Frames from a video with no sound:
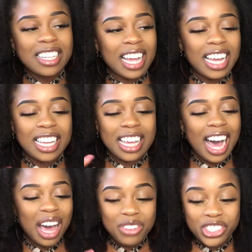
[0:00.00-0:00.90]
Like
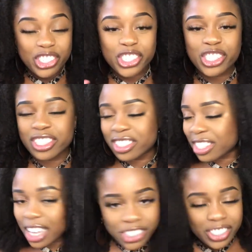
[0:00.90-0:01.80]
I was just
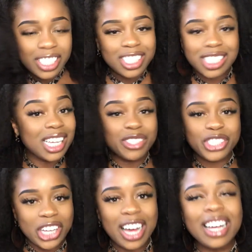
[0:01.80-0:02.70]
such in a state of
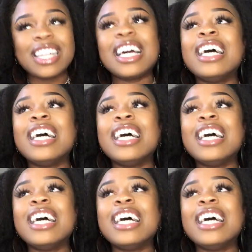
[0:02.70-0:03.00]
shock.